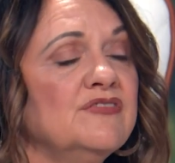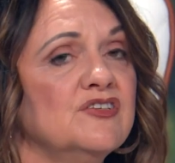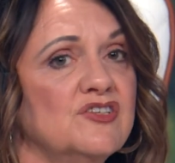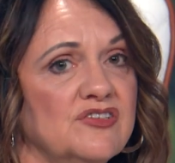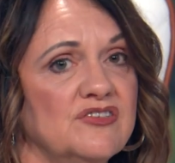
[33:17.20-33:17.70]
to
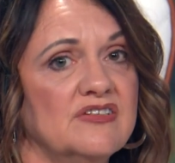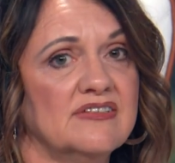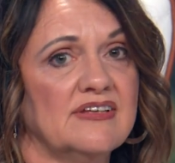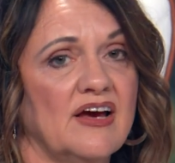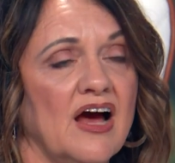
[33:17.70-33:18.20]
choose to
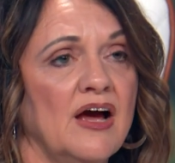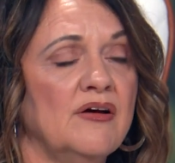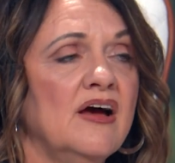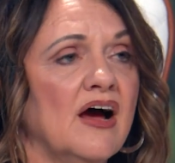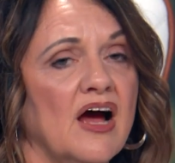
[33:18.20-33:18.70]
say, I,
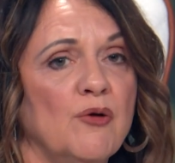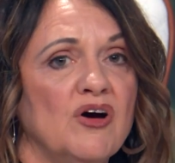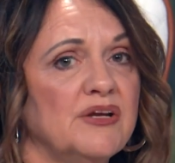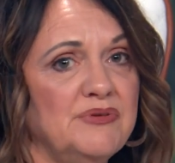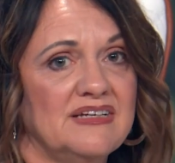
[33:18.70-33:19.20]
I
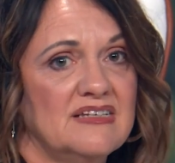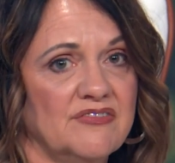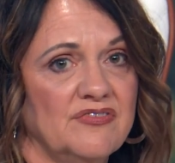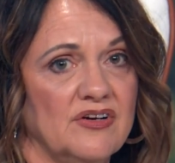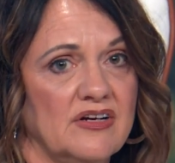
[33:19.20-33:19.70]
want to be
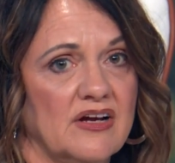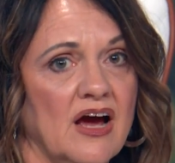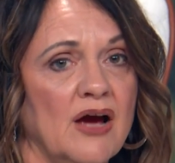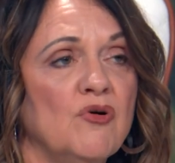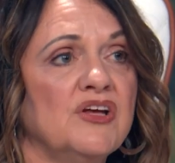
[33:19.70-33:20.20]
different.
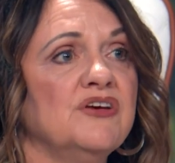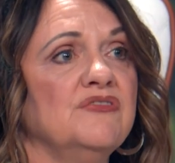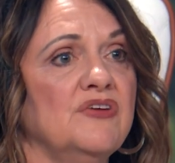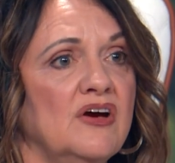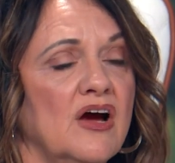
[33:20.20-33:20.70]
I want to,
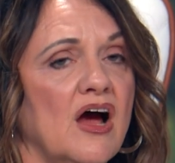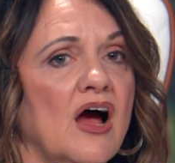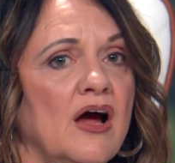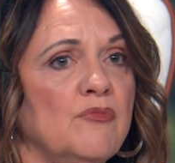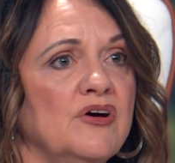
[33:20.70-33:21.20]

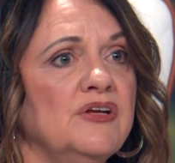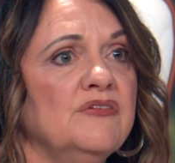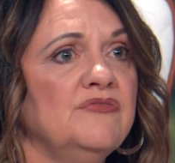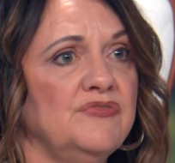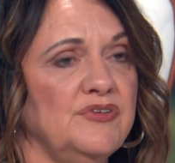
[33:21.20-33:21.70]
right. I want
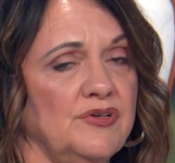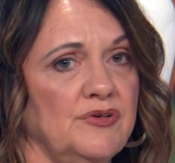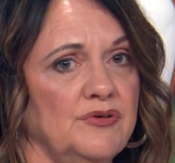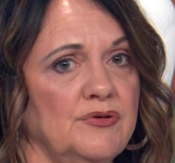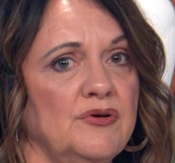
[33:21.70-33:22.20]
to
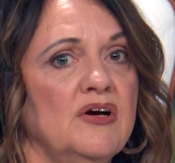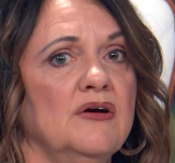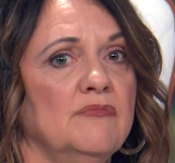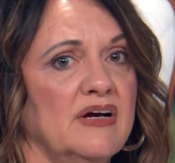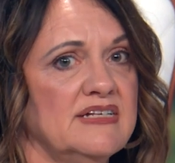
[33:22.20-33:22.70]
view
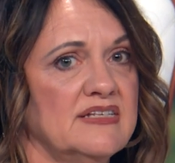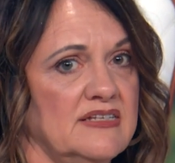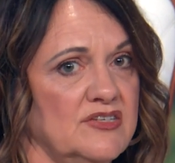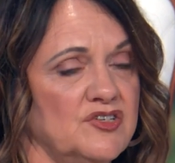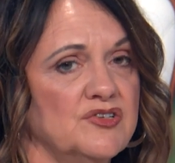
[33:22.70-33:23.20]
my
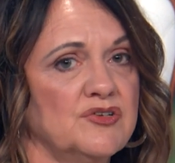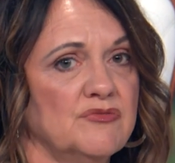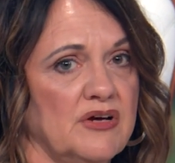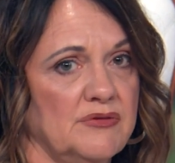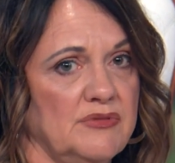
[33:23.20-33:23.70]
sisters
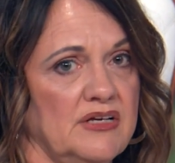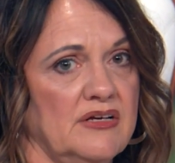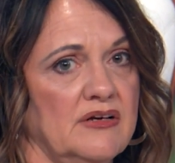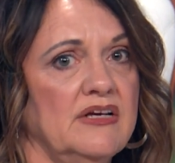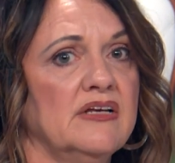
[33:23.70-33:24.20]
around
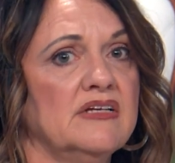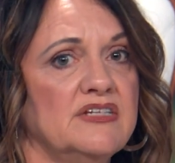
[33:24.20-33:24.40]
me yeah. in a